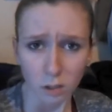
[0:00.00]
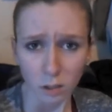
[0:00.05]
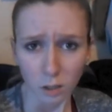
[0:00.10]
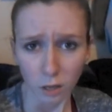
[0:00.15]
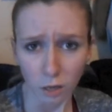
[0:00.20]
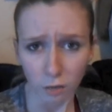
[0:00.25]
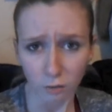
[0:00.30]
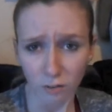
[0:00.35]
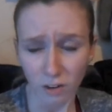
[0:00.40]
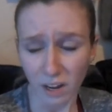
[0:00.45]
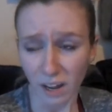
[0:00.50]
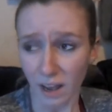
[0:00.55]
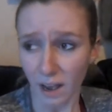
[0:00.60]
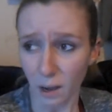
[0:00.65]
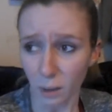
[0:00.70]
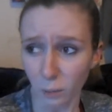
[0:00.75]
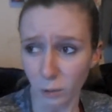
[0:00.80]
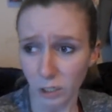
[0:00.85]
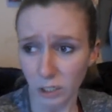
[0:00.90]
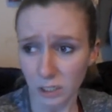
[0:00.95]
3
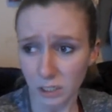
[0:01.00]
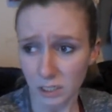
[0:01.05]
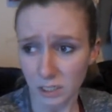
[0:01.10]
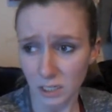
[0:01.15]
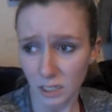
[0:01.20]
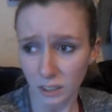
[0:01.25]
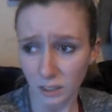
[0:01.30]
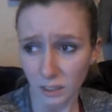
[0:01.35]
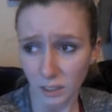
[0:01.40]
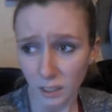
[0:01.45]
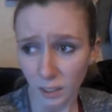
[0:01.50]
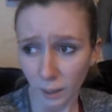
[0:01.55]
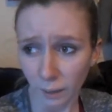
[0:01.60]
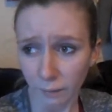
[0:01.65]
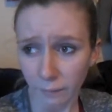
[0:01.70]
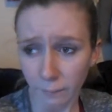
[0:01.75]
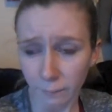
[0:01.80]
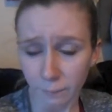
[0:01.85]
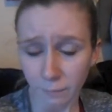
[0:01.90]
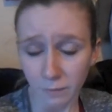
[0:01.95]
hours,
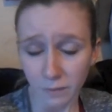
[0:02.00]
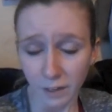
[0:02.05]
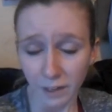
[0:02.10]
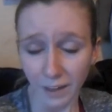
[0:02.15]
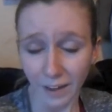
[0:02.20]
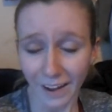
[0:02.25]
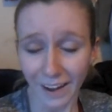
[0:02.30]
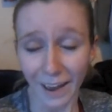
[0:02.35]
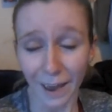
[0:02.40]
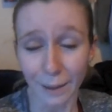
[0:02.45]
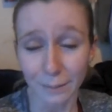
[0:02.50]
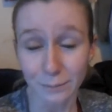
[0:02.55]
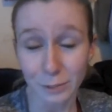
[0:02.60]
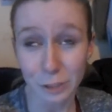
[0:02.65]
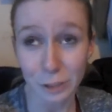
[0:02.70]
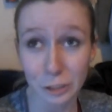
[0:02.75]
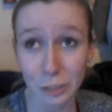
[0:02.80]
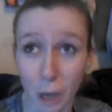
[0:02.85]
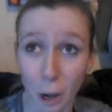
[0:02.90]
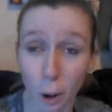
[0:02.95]
and I'm
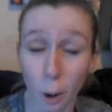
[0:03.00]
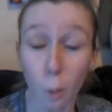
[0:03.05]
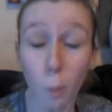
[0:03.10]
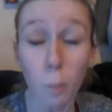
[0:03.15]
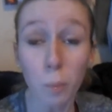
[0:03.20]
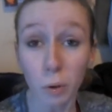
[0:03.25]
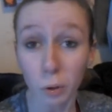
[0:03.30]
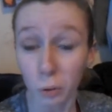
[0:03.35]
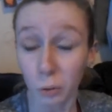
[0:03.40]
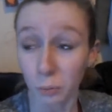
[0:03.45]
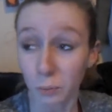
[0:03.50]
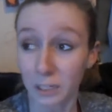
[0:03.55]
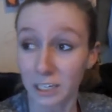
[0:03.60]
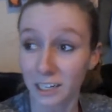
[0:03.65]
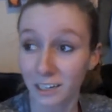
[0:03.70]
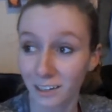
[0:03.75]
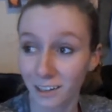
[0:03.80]
so pooped.